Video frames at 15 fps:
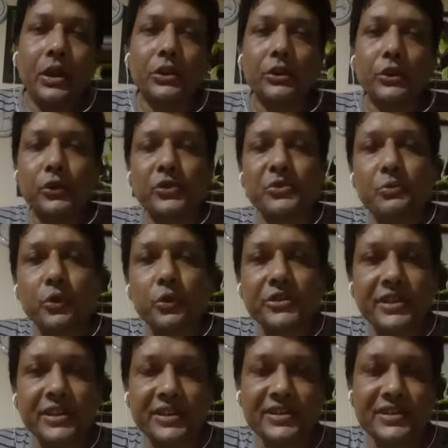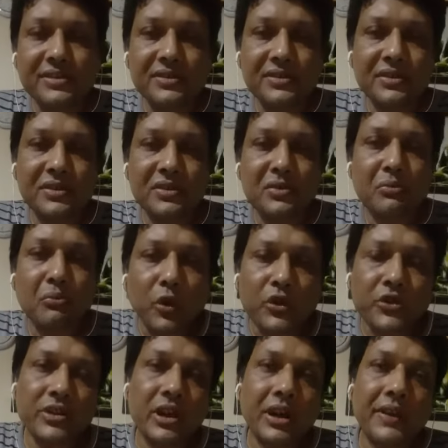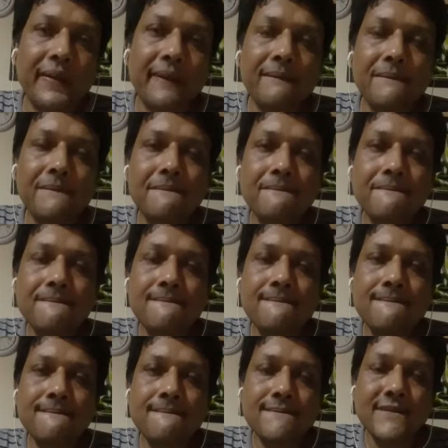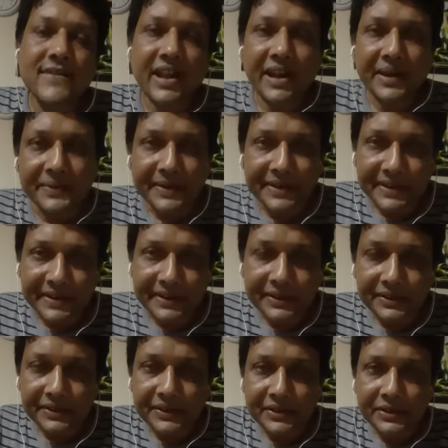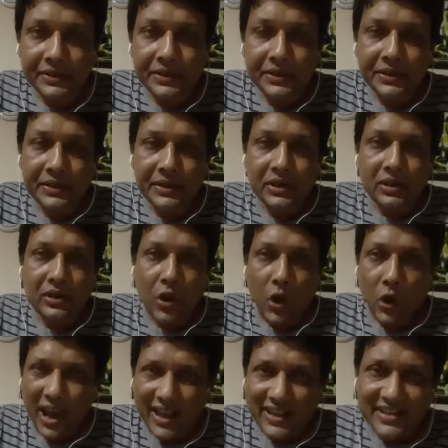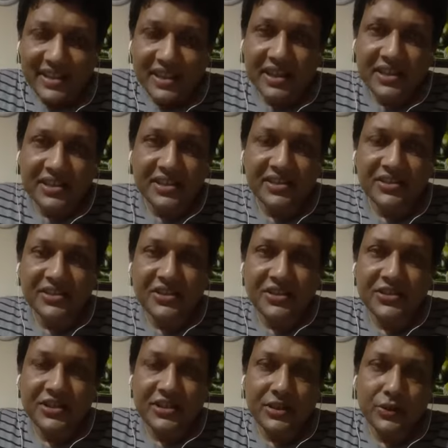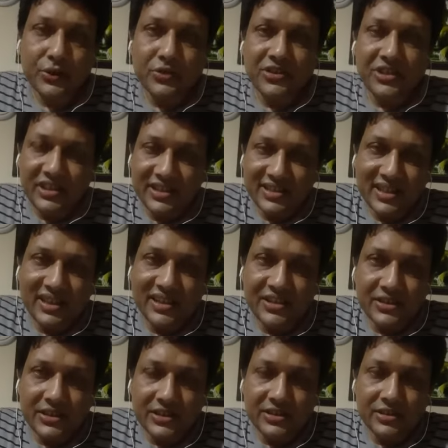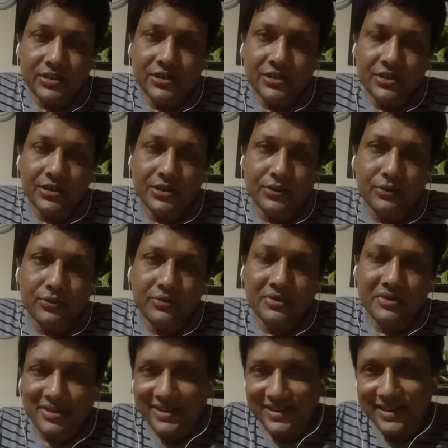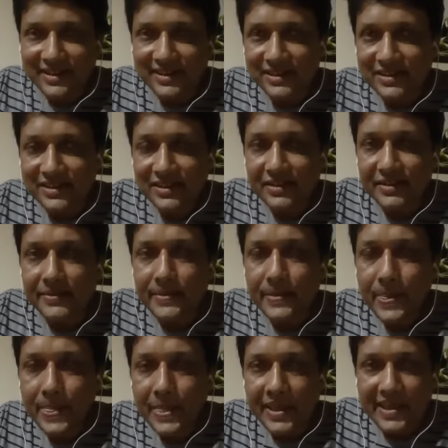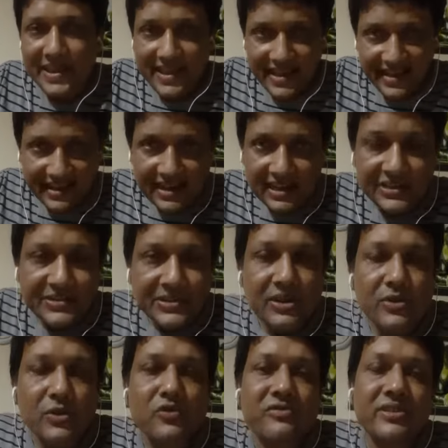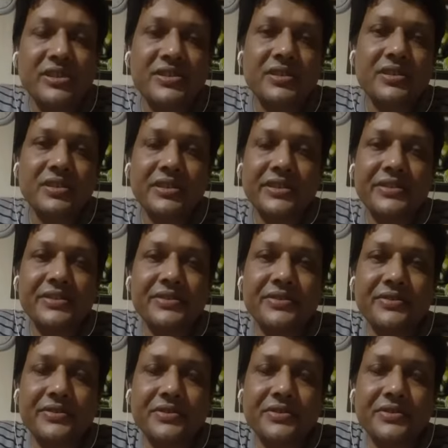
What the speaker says: Those projects mostly covering all ICR Research Institute, CSI Research Institute, DST, agricultural universities,